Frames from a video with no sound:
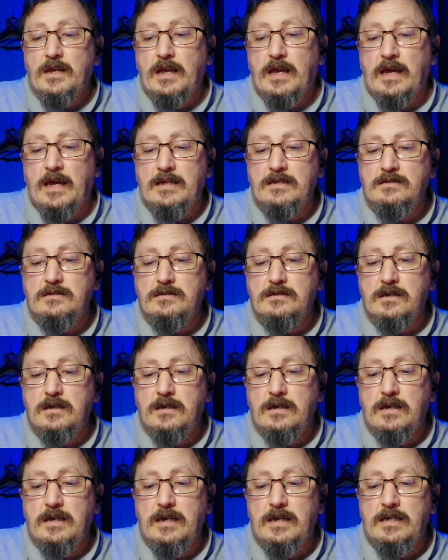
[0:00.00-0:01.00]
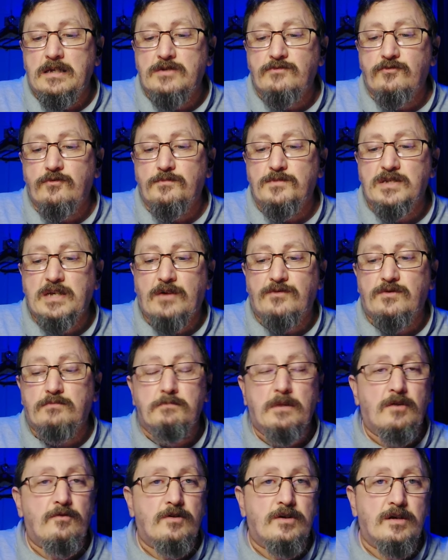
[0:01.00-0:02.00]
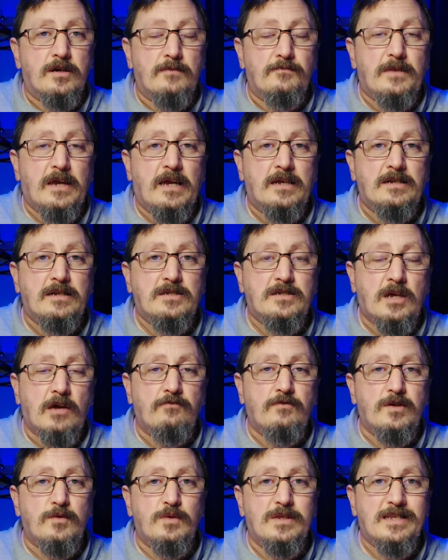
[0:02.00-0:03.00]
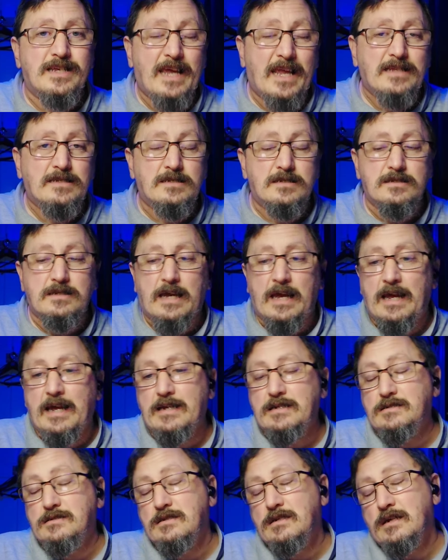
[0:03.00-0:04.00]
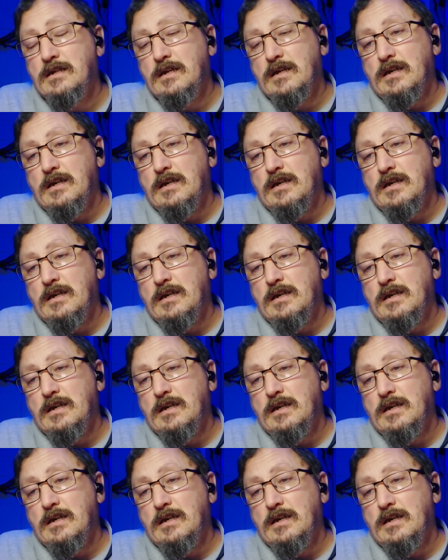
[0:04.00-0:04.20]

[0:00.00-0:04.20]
And he's from South America, and he's currently with Gent. And